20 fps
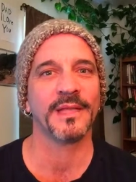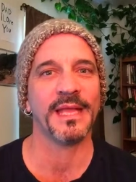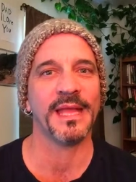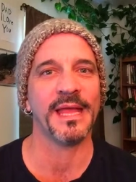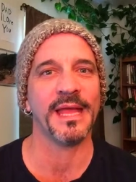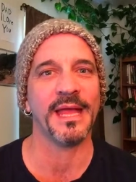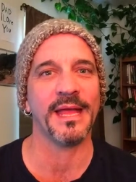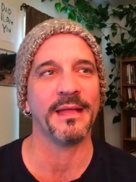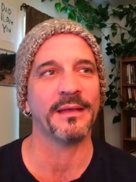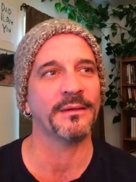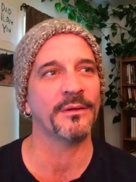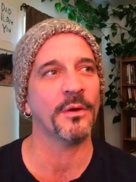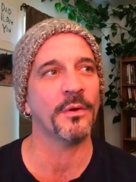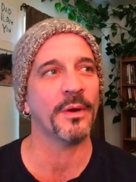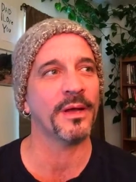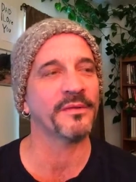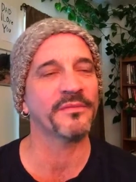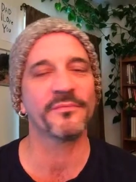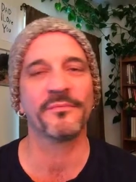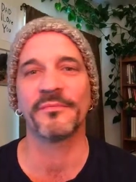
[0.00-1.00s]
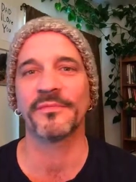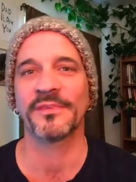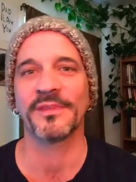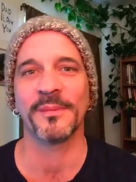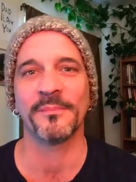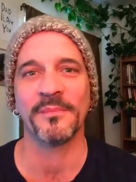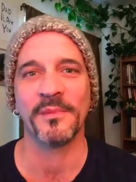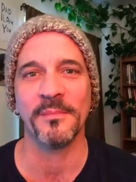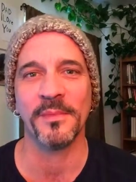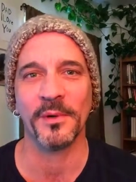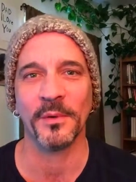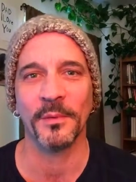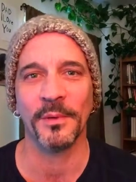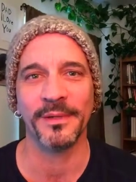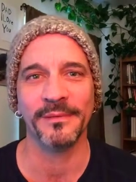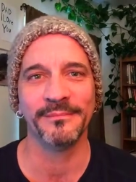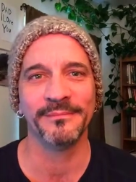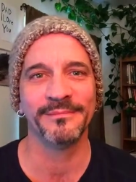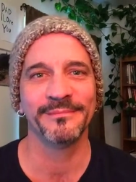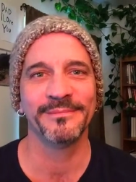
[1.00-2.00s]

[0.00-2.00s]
And oh, I skipped the middle one.